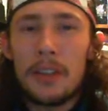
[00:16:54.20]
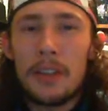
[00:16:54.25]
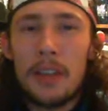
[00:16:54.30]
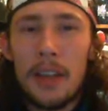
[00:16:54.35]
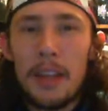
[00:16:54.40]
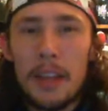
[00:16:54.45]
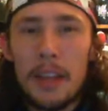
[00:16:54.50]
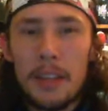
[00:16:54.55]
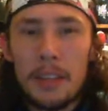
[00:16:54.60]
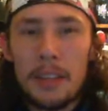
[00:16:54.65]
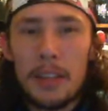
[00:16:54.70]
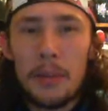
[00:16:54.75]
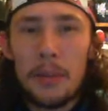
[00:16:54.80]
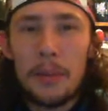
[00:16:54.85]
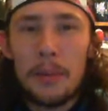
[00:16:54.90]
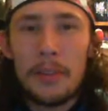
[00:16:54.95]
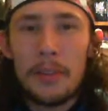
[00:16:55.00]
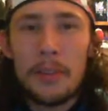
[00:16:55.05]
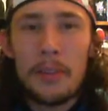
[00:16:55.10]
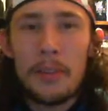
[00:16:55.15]
getting stuck
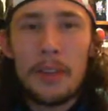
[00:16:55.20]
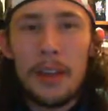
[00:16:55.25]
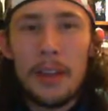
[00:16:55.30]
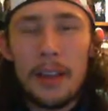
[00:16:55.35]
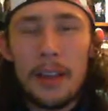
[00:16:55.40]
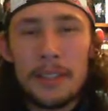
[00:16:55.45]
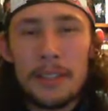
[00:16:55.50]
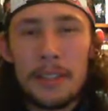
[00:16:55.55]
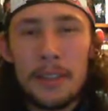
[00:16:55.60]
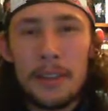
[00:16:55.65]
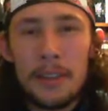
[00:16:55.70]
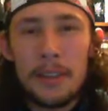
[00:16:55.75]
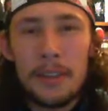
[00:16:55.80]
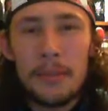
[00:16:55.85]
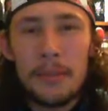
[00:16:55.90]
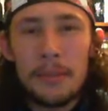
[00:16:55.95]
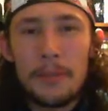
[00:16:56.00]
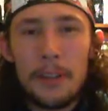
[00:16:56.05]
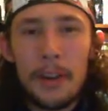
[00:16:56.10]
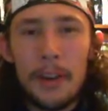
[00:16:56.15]
with, I
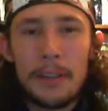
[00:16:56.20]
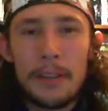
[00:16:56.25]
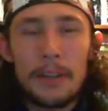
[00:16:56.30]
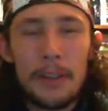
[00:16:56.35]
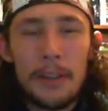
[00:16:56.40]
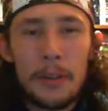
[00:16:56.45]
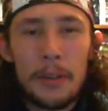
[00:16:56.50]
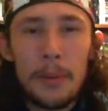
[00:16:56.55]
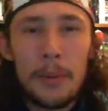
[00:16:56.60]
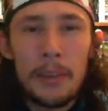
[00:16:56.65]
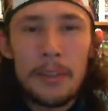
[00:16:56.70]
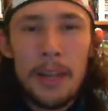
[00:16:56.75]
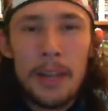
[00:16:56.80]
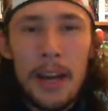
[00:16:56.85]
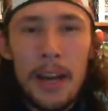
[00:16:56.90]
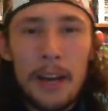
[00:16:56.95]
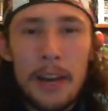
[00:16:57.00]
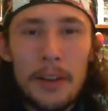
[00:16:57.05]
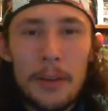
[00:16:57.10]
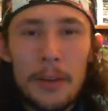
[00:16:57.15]
learned quickly
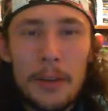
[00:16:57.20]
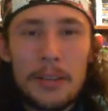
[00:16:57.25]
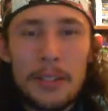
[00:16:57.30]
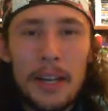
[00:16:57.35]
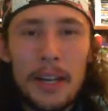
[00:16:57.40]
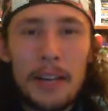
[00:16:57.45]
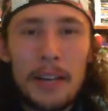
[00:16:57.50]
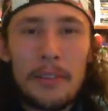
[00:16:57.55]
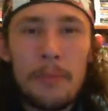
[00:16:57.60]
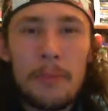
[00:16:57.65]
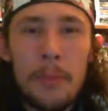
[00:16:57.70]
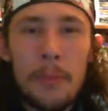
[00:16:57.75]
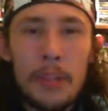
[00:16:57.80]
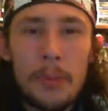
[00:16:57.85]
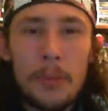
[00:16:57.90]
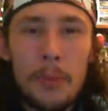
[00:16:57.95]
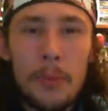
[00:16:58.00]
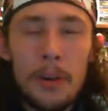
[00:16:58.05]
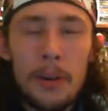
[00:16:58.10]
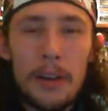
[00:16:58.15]
how to do a lot of
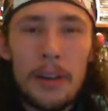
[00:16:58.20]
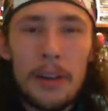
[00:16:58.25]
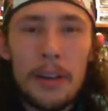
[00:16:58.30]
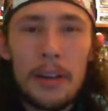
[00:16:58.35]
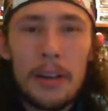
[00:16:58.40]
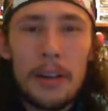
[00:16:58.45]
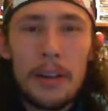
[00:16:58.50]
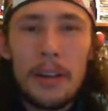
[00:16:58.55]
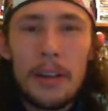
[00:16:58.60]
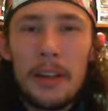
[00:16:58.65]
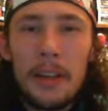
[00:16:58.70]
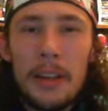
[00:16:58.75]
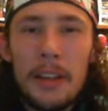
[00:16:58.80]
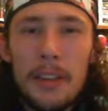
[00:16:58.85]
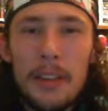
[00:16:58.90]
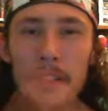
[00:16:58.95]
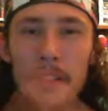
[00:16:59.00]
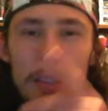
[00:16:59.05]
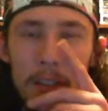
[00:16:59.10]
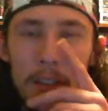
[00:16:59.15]
bitch work,
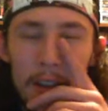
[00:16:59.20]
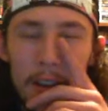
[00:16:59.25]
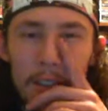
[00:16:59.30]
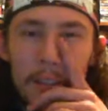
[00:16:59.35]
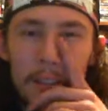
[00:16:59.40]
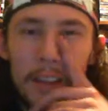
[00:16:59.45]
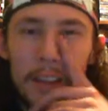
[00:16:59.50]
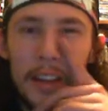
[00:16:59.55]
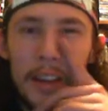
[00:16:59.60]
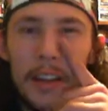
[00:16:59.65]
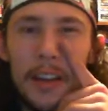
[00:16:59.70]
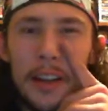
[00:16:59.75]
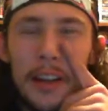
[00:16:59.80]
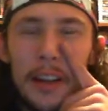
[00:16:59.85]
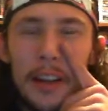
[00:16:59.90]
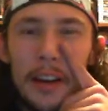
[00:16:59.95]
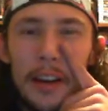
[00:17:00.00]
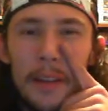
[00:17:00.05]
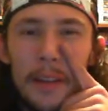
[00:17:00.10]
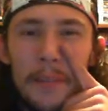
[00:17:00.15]
stuff that
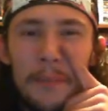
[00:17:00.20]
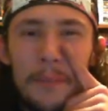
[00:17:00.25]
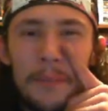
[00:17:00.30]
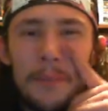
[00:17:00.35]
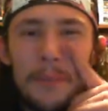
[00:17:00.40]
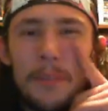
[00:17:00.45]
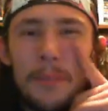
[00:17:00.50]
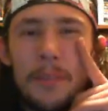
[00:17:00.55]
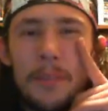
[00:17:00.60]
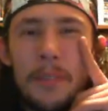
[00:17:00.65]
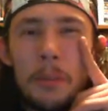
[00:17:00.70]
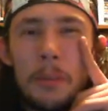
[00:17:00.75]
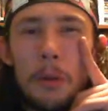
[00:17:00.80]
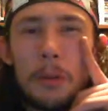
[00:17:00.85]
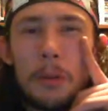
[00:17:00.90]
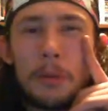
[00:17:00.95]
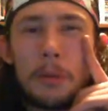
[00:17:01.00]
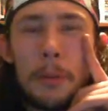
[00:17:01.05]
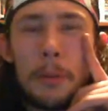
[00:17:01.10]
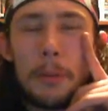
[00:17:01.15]

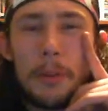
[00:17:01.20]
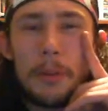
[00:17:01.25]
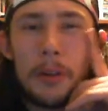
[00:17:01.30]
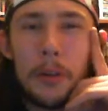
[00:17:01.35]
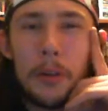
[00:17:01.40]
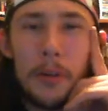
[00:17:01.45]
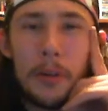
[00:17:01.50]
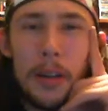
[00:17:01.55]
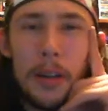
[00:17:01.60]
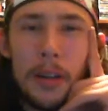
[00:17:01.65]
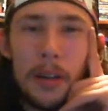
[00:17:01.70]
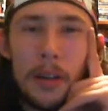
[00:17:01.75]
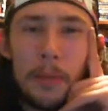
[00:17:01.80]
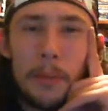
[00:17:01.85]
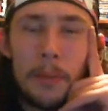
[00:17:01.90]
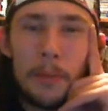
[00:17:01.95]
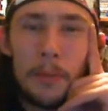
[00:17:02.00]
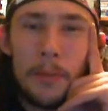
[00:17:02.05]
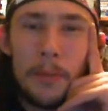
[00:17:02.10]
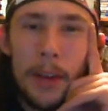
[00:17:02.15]
most people don't end up
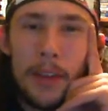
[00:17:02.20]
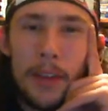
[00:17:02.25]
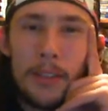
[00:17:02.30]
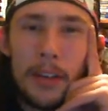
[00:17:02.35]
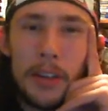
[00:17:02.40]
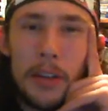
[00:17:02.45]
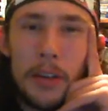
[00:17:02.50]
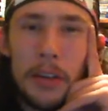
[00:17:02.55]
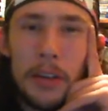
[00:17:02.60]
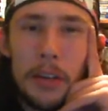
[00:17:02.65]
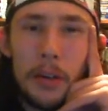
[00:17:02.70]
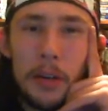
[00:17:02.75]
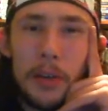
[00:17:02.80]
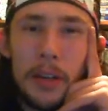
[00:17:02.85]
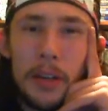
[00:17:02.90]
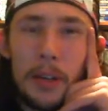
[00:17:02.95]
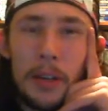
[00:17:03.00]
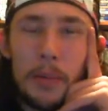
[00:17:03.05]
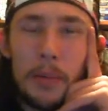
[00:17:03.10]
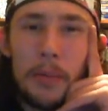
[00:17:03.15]
having to deal
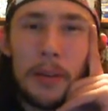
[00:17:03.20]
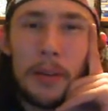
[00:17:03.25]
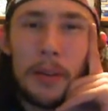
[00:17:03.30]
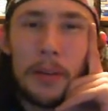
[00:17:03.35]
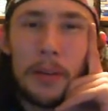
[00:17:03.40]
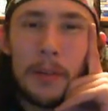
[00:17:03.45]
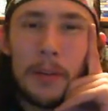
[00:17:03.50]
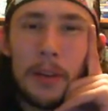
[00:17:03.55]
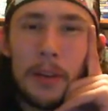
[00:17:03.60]
with. Like,